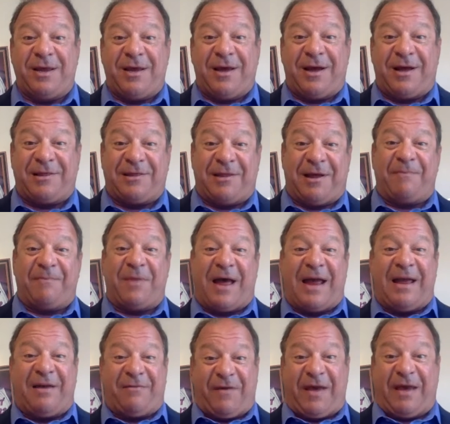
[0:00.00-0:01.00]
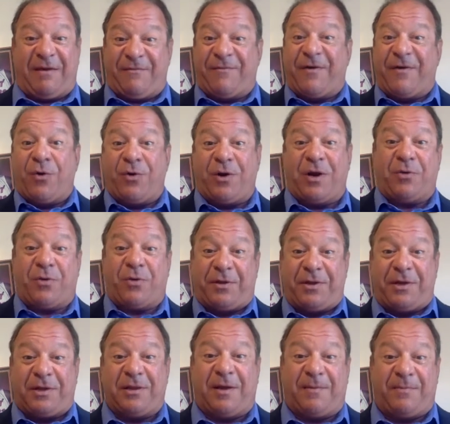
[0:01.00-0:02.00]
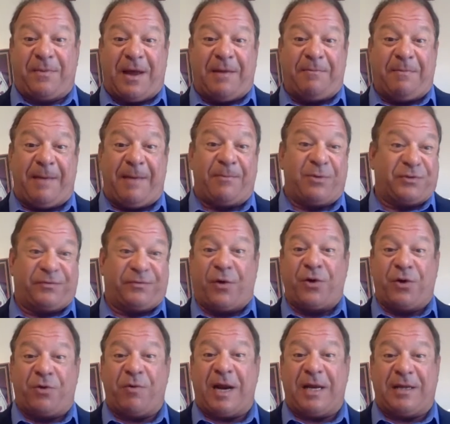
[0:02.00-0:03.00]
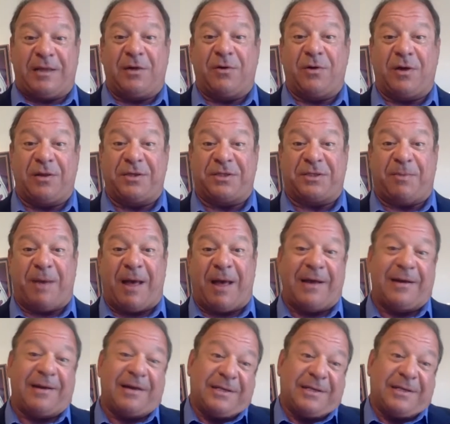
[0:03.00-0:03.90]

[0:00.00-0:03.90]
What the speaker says: alumni event voted. All the alumni members voted right there on the spot.